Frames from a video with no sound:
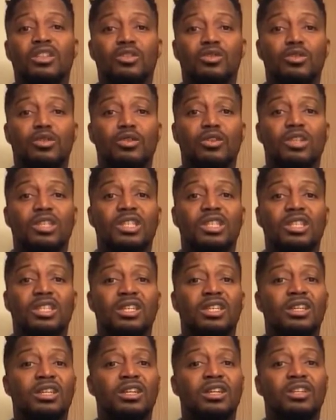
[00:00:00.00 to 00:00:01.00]
road,
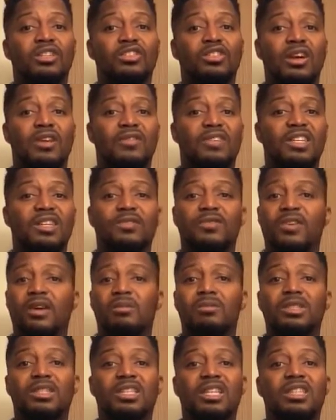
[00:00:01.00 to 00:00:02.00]
traveling from
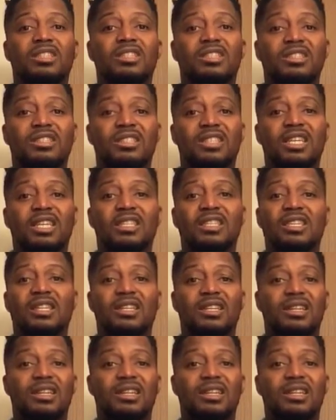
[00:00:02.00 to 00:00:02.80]
state to state,